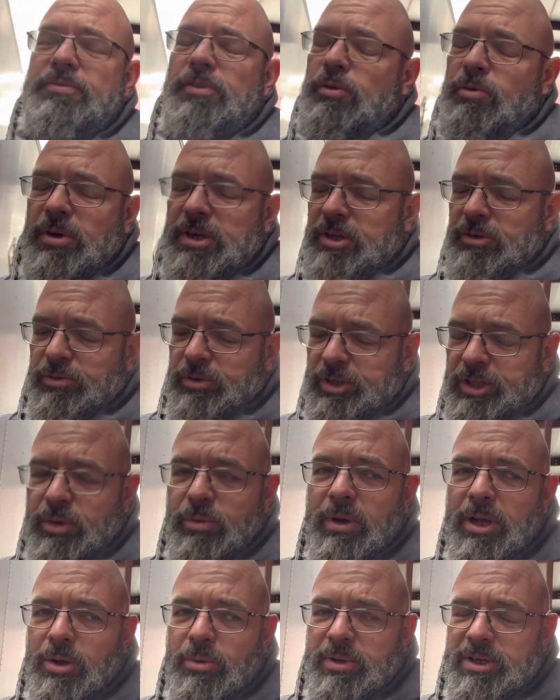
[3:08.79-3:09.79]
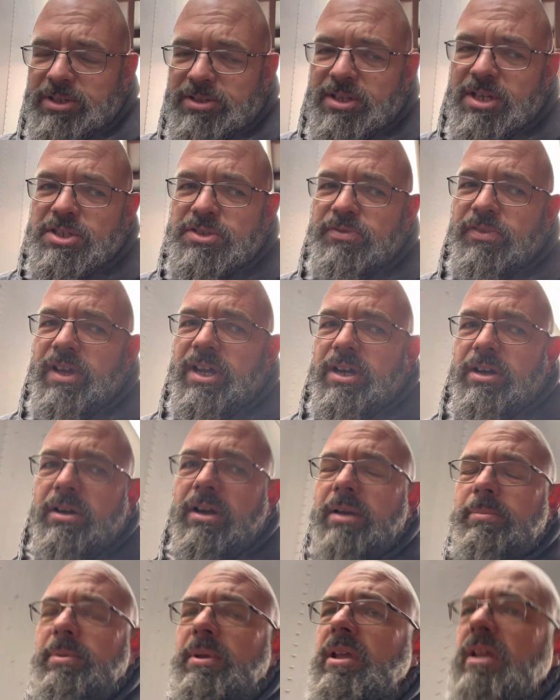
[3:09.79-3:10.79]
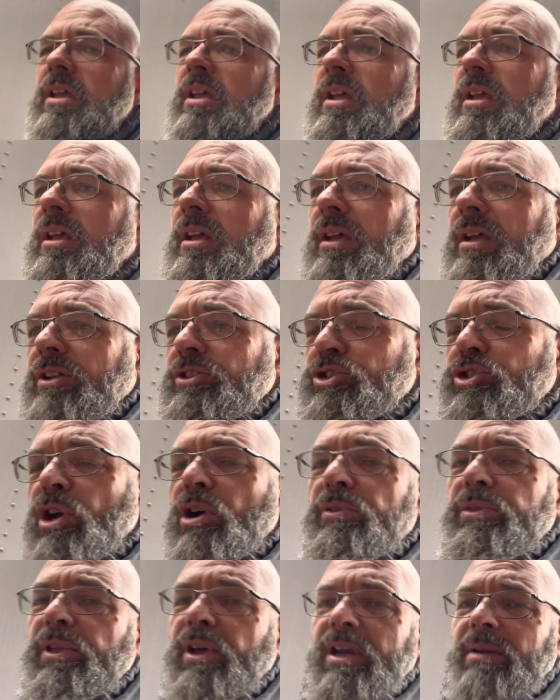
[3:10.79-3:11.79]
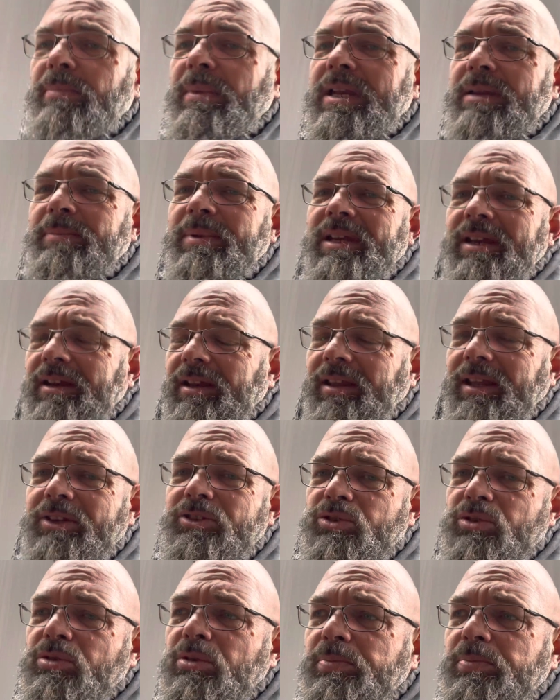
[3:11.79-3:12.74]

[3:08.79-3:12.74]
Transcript: it running really well when it does fire up. Joe thought it might have been an electrical